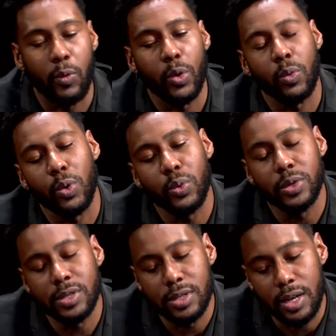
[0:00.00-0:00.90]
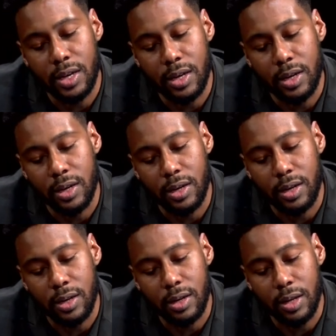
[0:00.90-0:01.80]
What what was
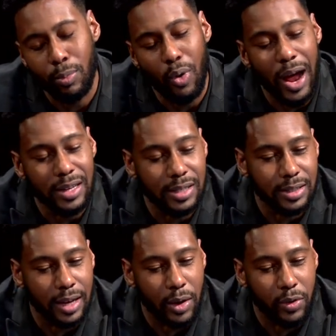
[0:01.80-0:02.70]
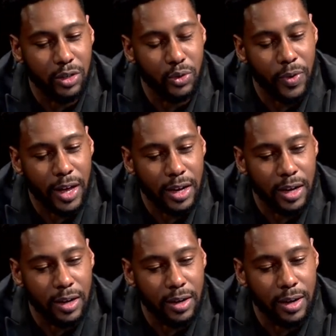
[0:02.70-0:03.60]
uh, the process like? Did you find
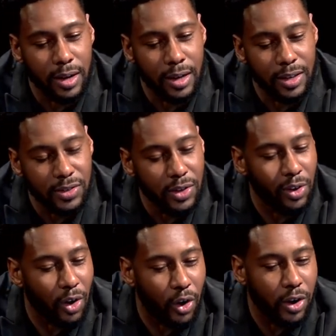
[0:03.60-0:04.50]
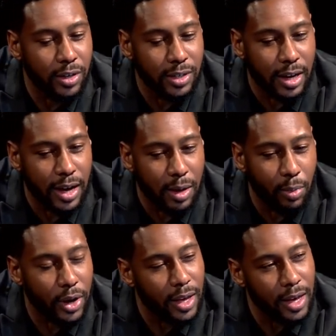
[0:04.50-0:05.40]
it easy or hard to kind well, of
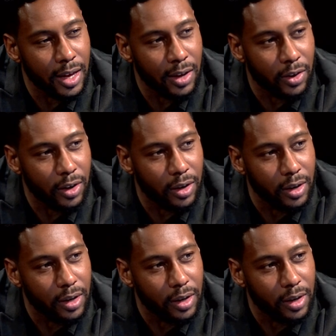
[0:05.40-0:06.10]
break in or?